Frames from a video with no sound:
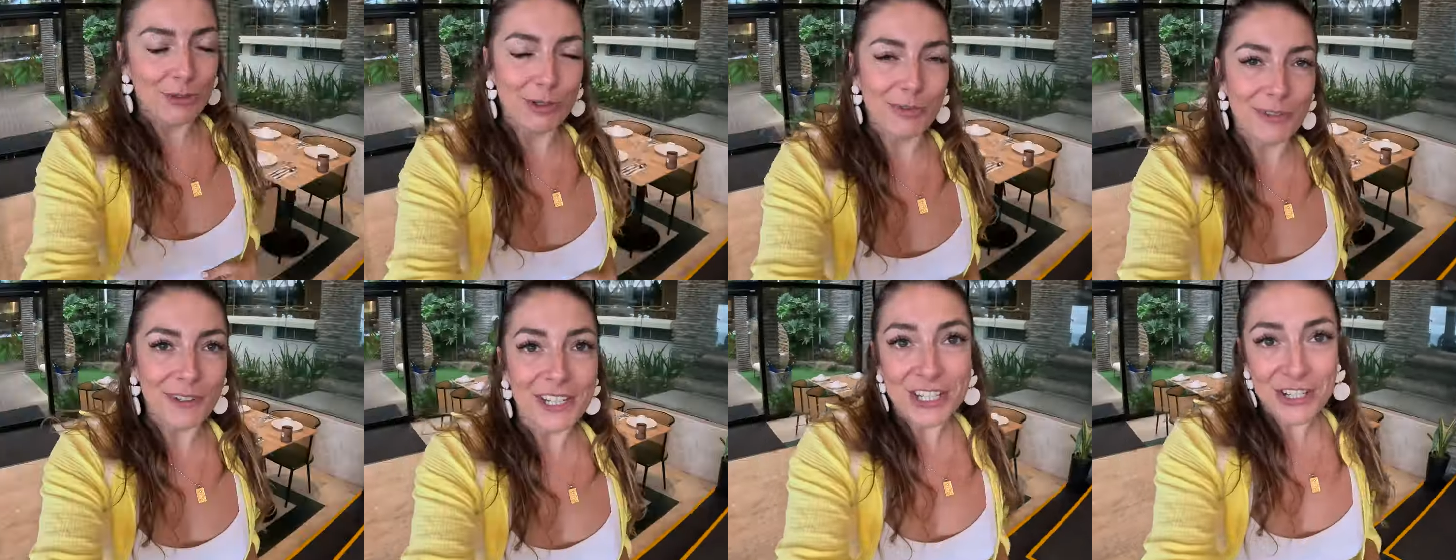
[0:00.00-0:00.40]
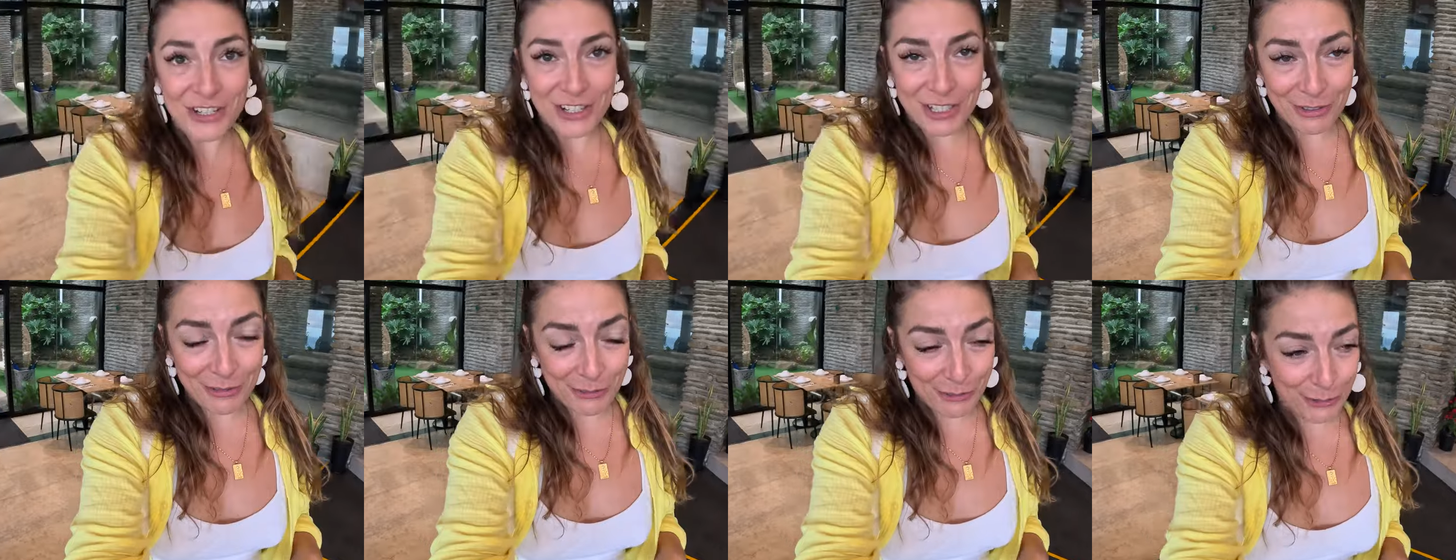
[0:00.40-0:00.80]
We finished
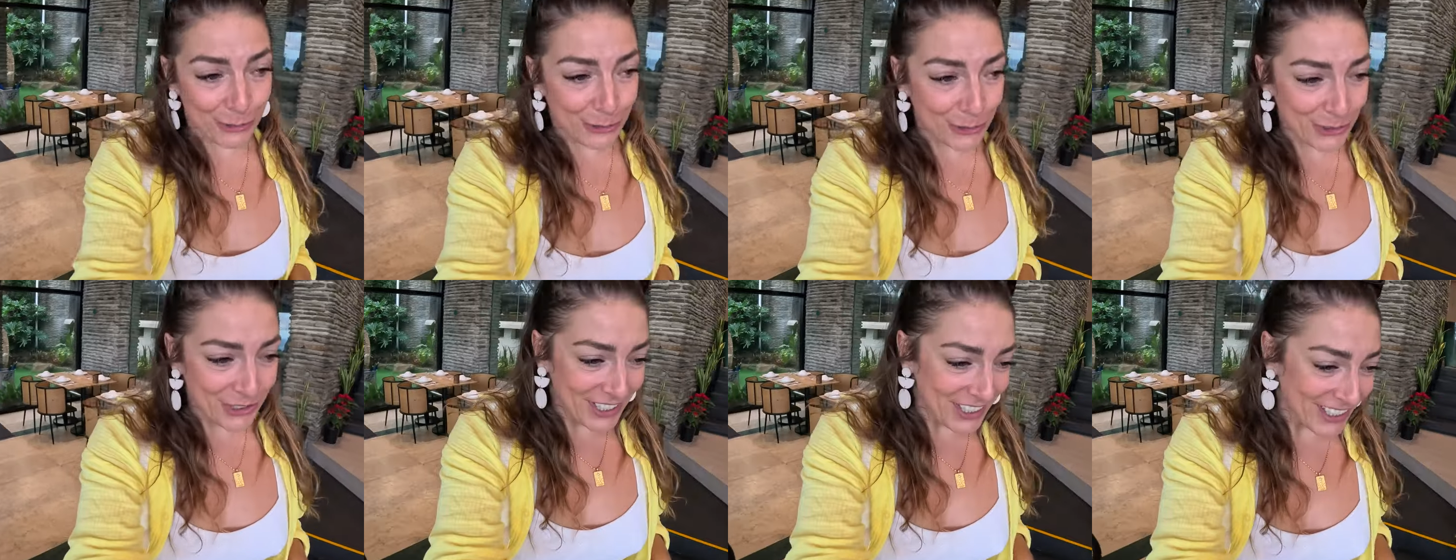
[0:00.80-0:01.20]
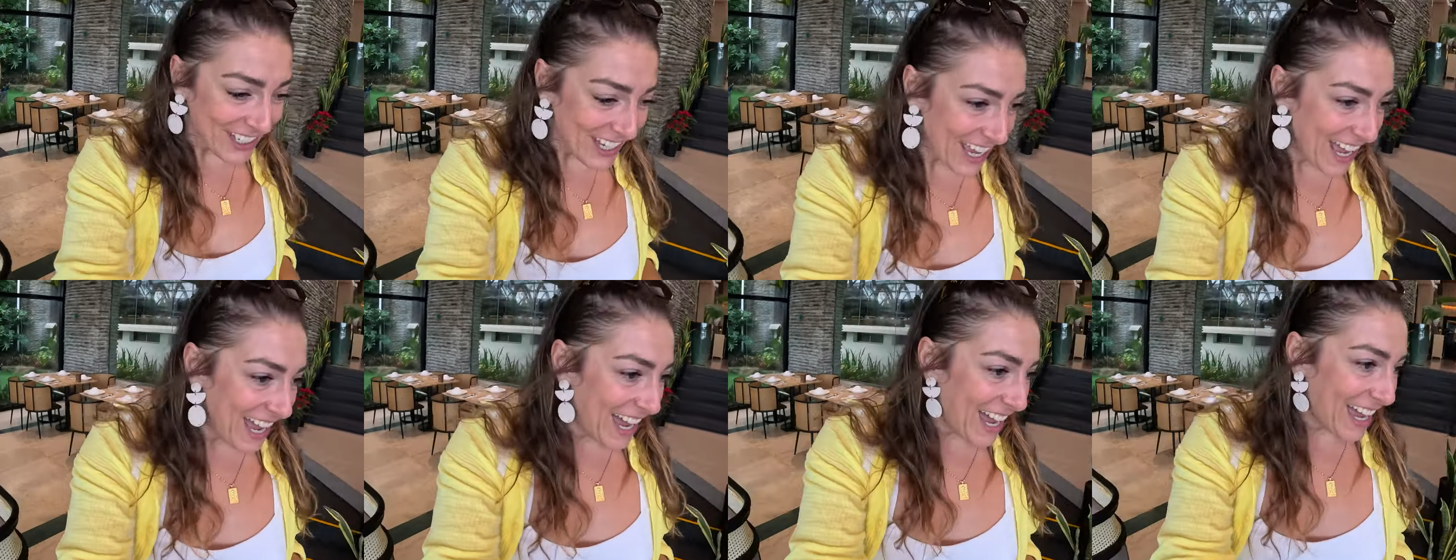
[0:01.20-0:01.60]
our food,
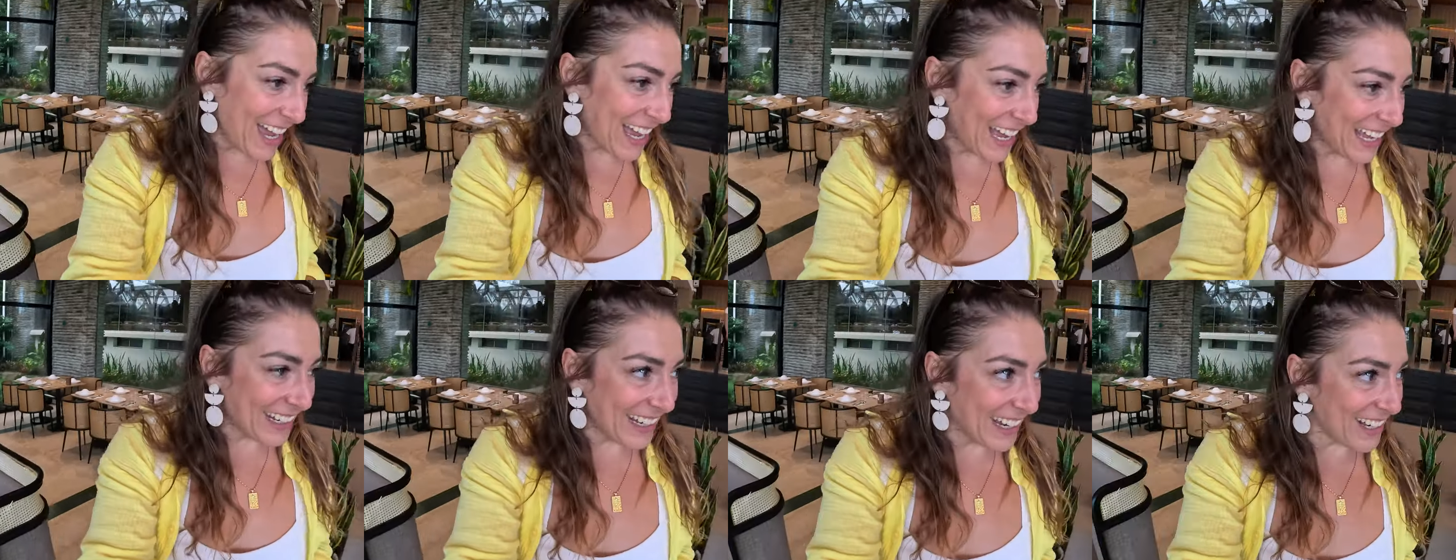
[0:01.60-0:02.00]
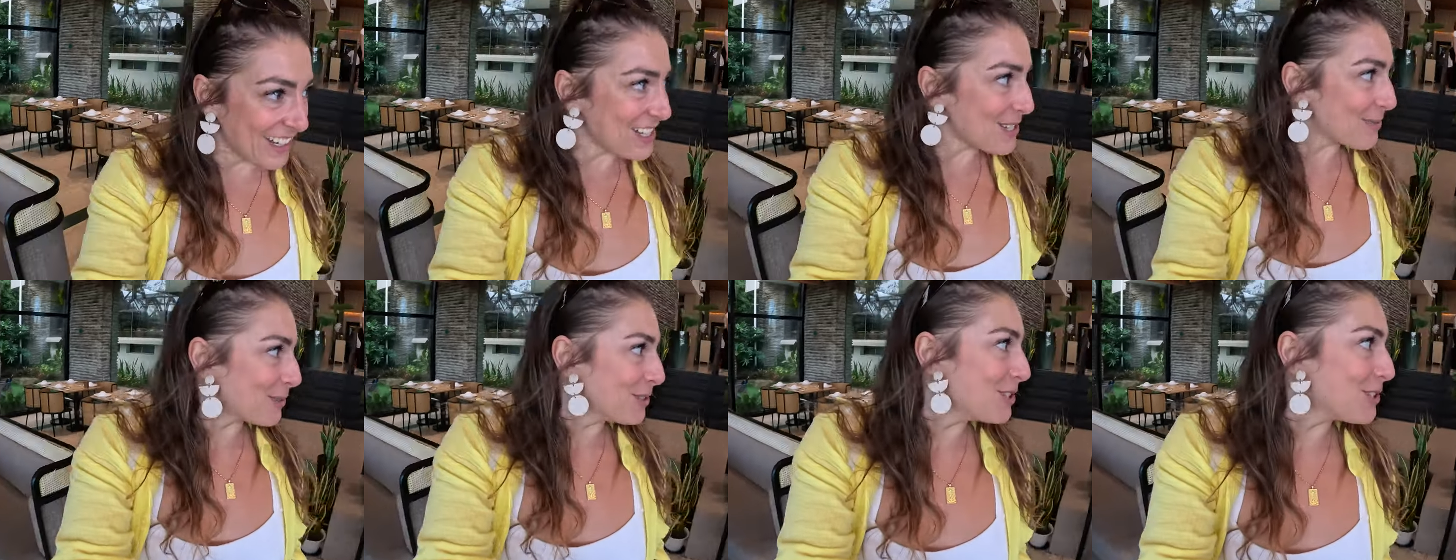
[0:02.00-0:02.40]
and I
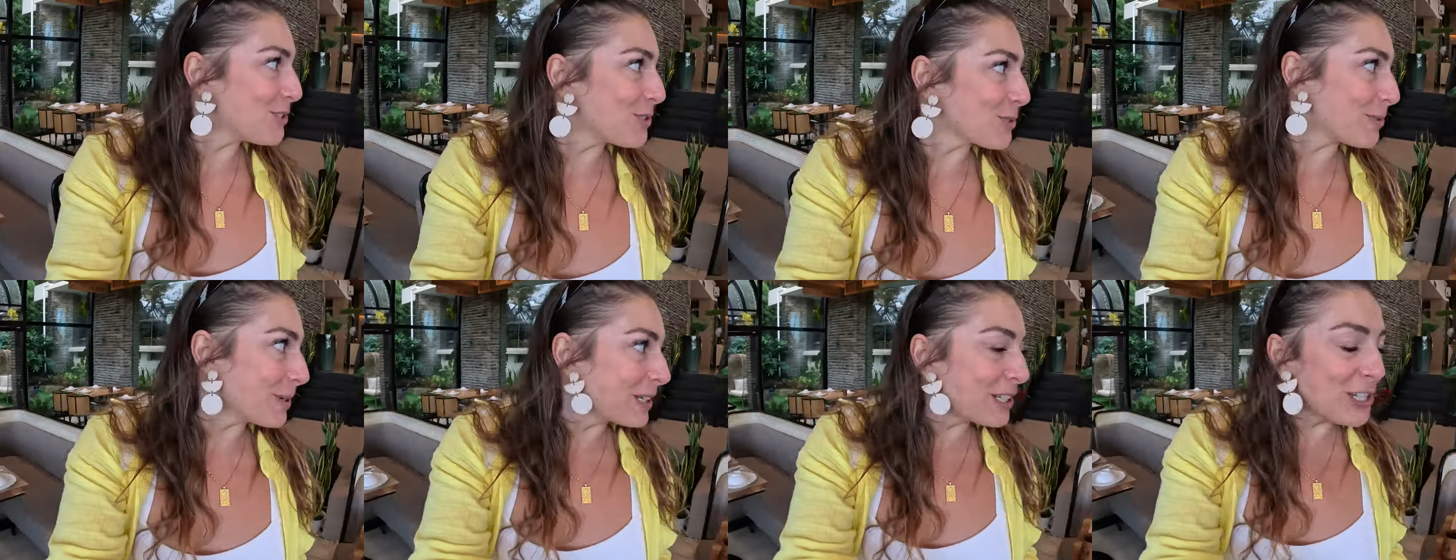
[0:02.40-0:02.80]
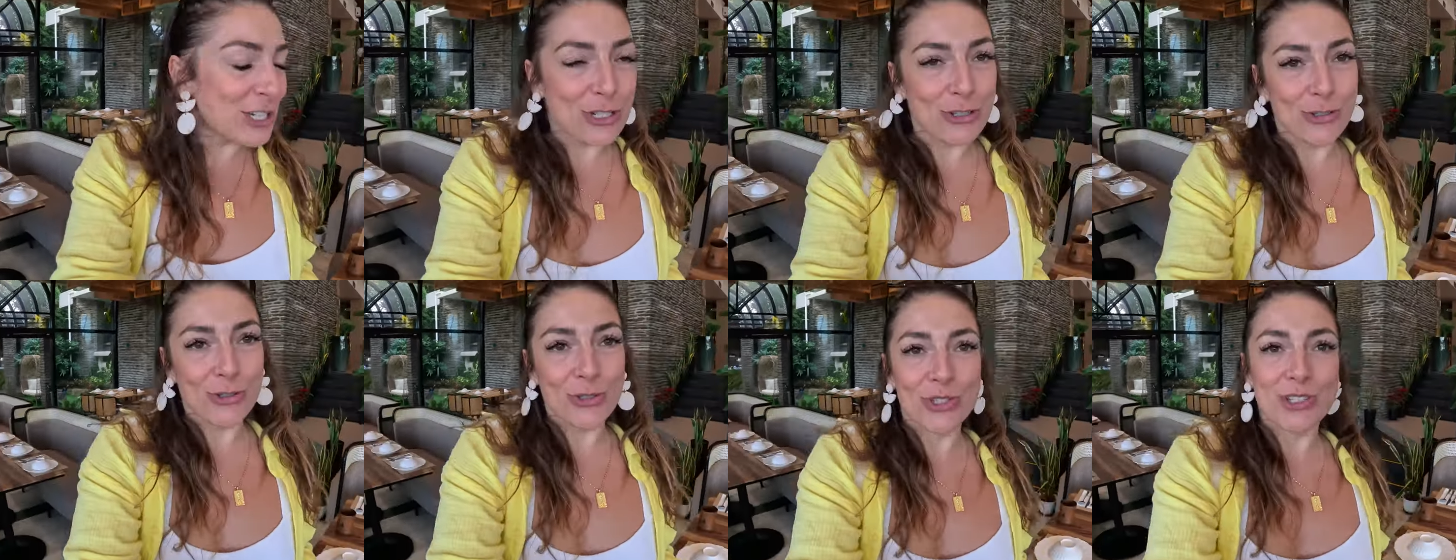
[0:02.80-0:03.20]
just wanted to quickly
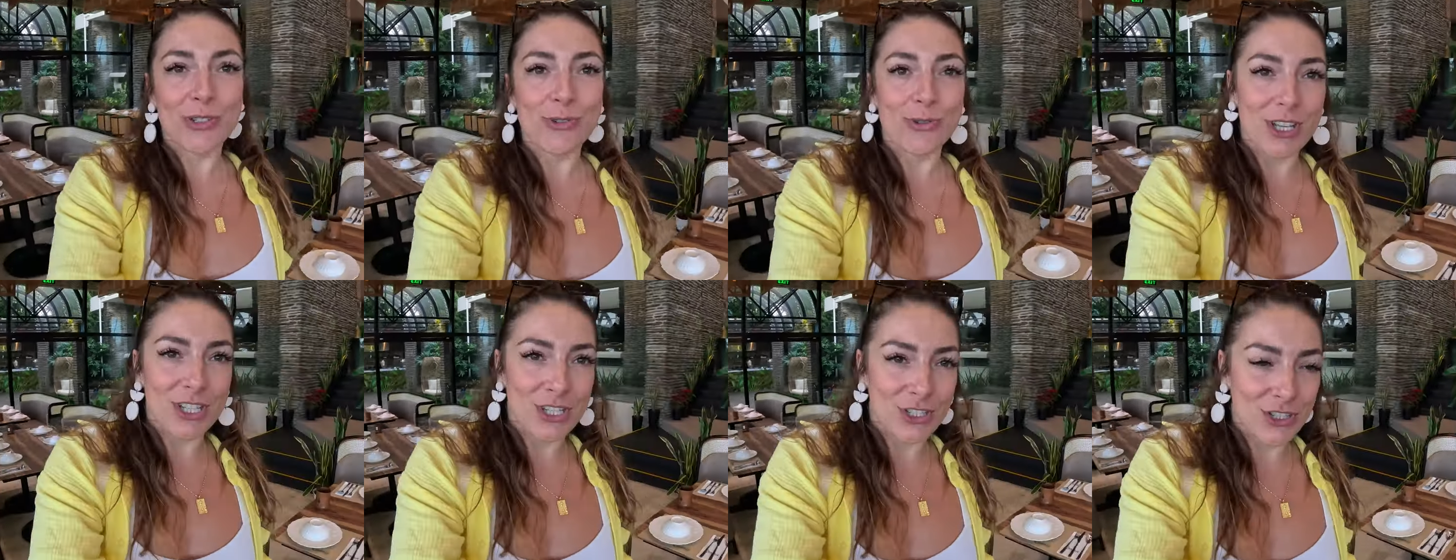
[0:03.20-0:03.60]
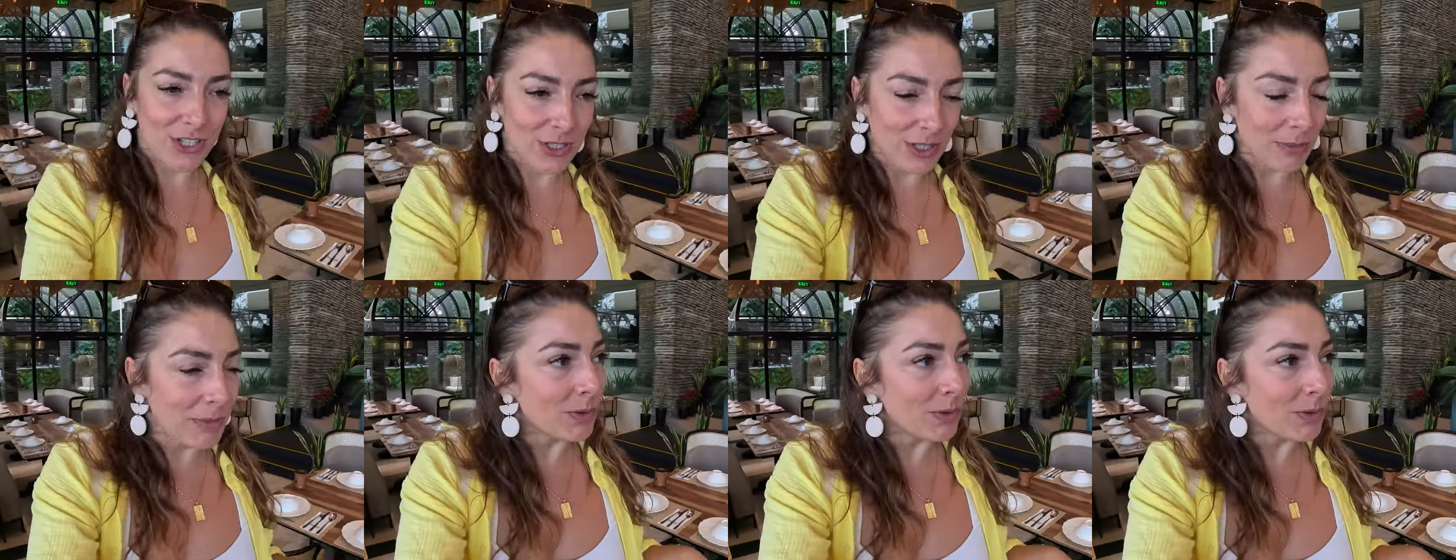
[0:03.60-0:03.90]
show you the restaurant.